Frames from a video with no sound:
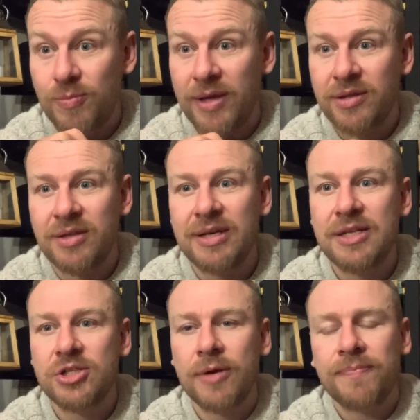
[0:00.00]
Path of the
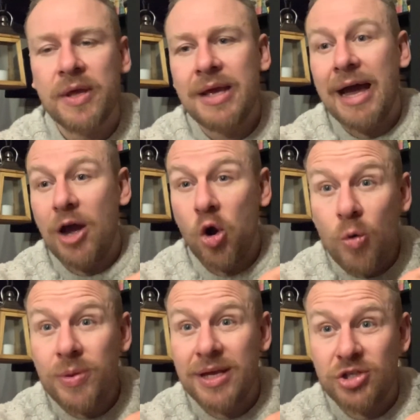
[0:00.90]
Ninja. I
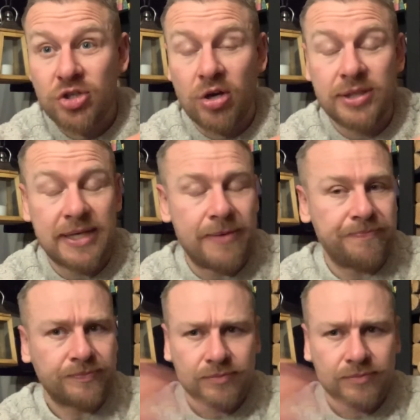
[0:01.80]
hope you enjoyed that.